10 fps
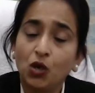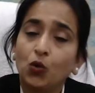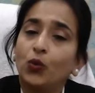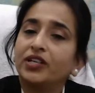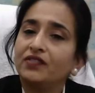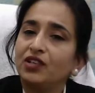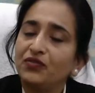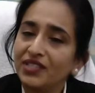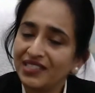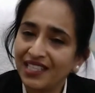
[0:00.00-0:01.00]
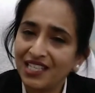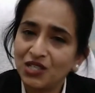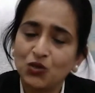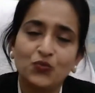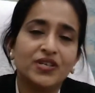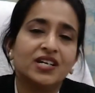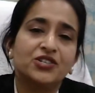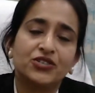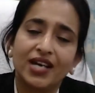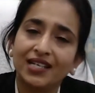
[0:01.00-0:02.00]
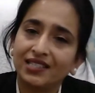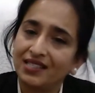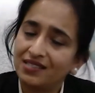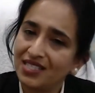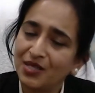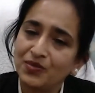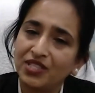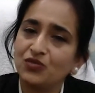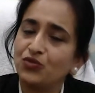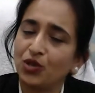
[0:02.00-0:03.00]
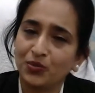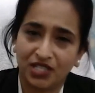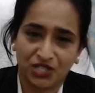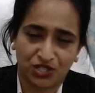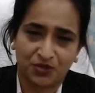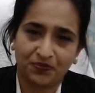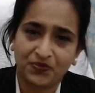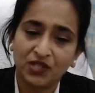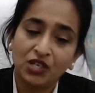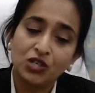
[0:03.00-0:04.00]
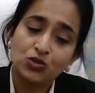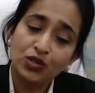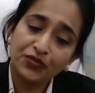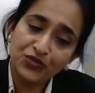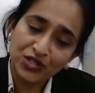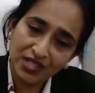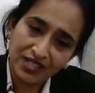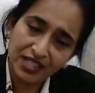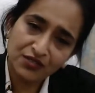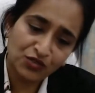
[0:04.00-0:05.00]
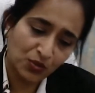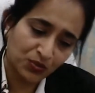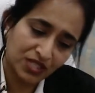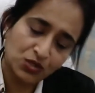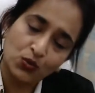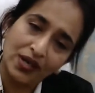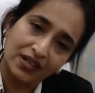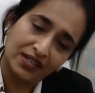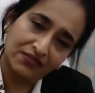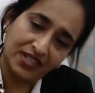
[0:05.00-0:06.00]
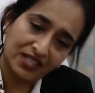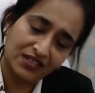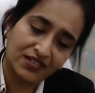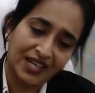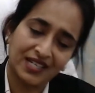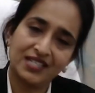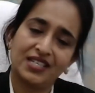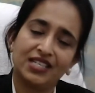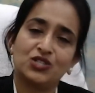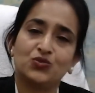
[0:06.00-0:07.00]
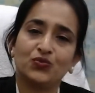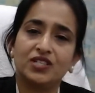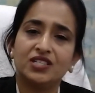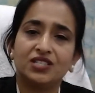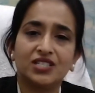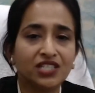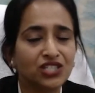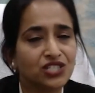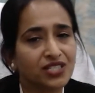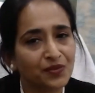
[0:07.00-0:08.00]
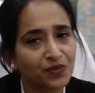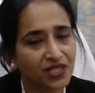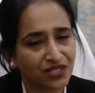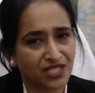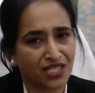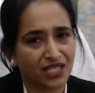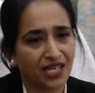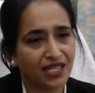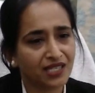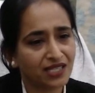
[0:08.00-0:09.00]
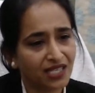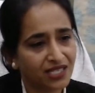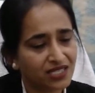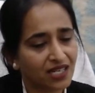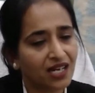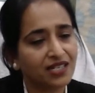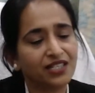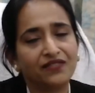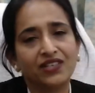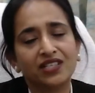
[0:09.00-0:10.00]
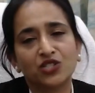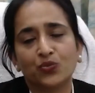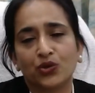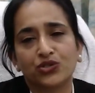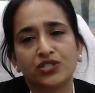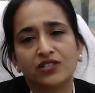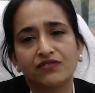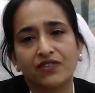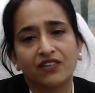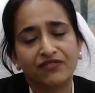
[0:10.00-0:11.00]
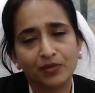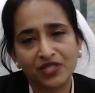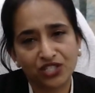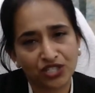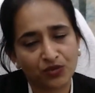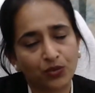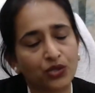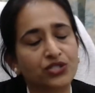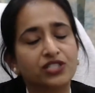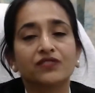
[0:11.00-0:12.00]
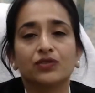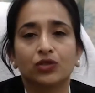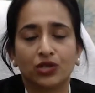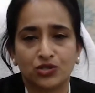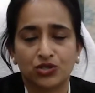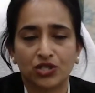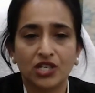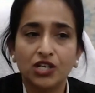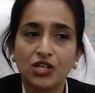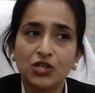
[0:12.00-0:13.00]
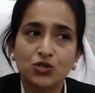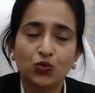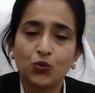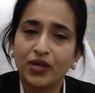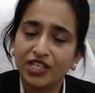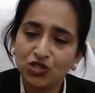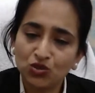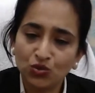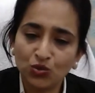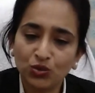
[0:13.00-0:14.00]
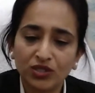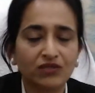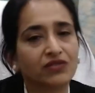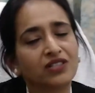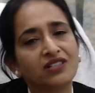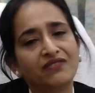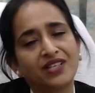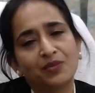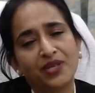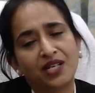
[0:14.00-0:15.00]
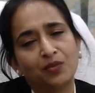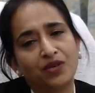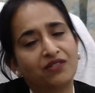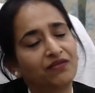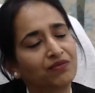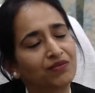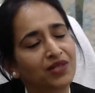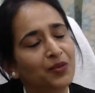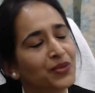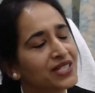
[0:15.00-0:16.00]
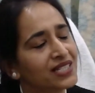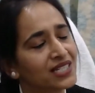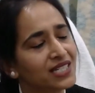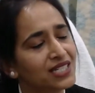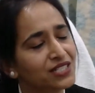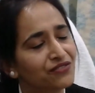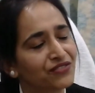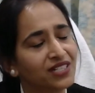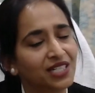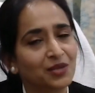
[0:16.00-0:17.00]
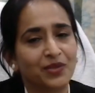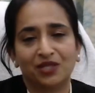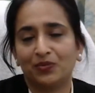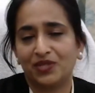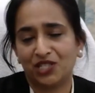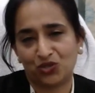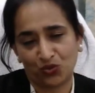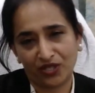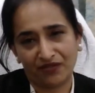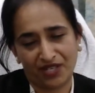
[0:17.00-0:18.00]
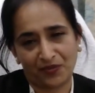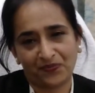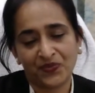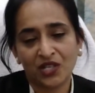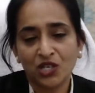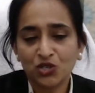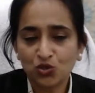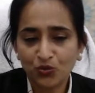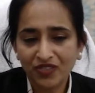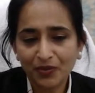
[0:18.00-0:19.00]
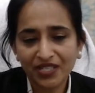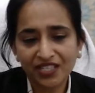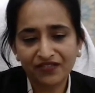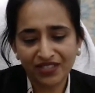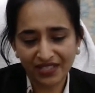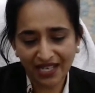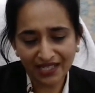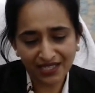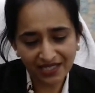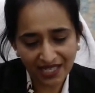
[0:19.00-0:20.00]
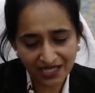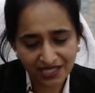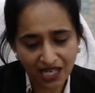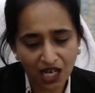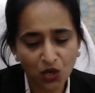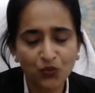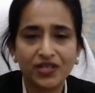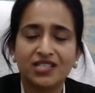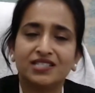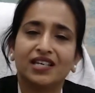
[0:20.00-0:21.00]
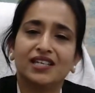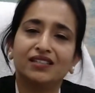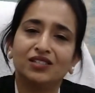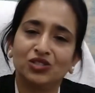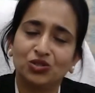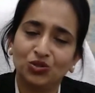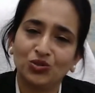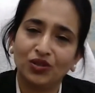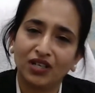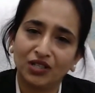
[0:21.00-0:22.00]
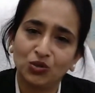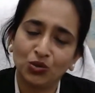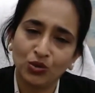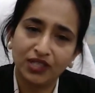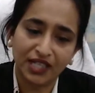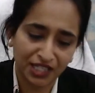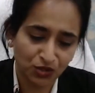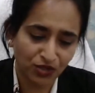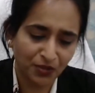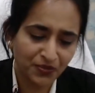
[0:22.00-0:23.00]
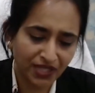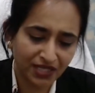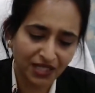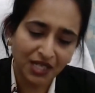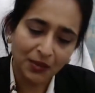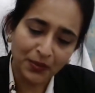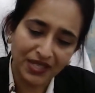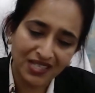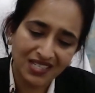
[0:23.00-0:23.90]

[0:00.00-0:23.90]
Whatever we think, we attract that same thing from nature. So if children from this very right age, we teach them this thing, and they start giving this positive affirmation, positive thoughts, so very soon the world will become a completely different and better place to live in. So we believe in that, and that is how we design, you know, our whole curriculum, that be